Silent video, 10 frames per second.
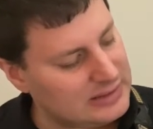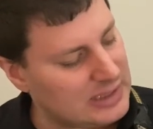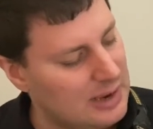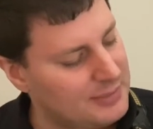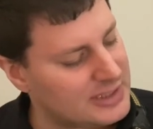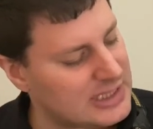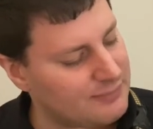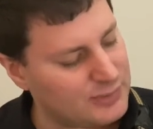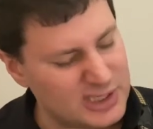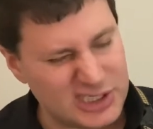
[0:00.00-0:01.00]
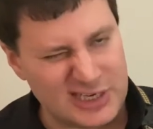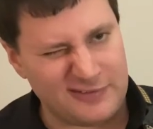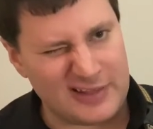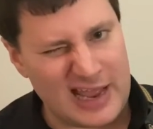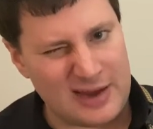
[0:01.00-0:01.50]
dominant 7 with a G
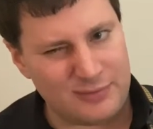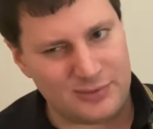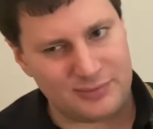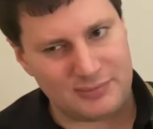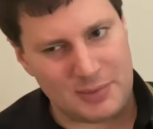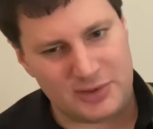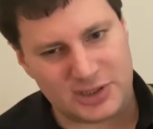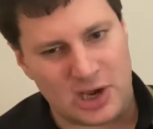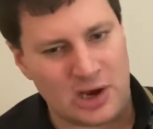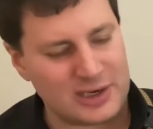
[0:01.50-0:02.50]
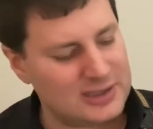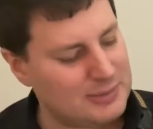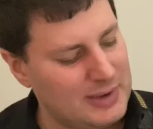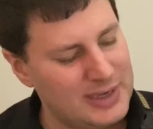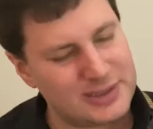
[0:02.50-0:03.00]
flat, maybe the tonic in the bass.